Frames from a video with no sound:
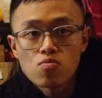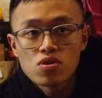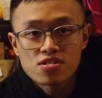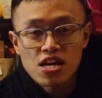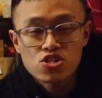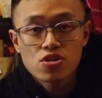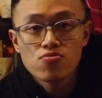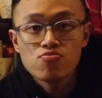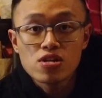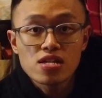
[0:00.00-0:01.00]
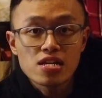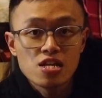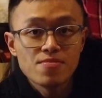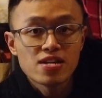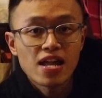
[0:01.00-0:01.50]
was actually really
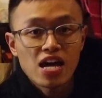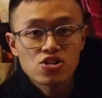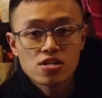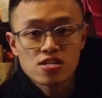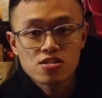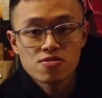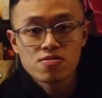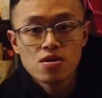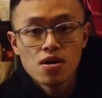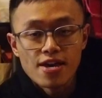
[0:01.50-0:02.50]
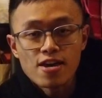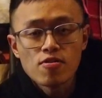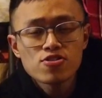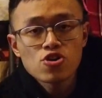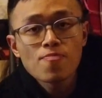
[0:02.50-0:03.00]
limited too. It
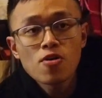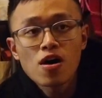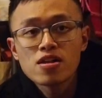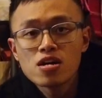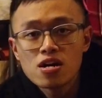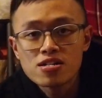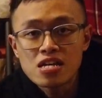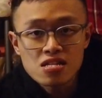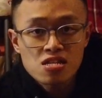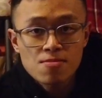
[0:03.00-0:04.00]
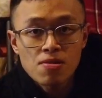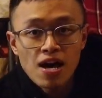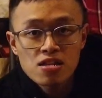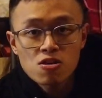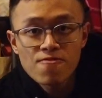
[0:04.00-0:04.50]
only dropped on Yeezy
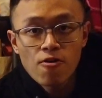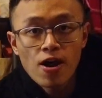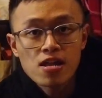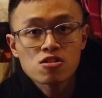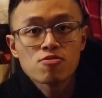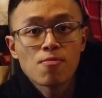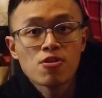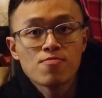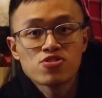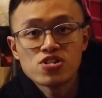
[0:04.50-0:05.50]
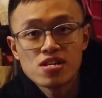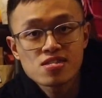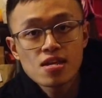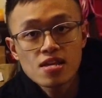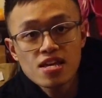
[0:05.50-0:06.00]
supply so far and sold out pretty much
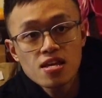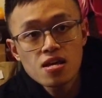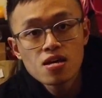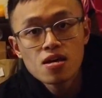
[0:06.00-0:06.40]
instantly.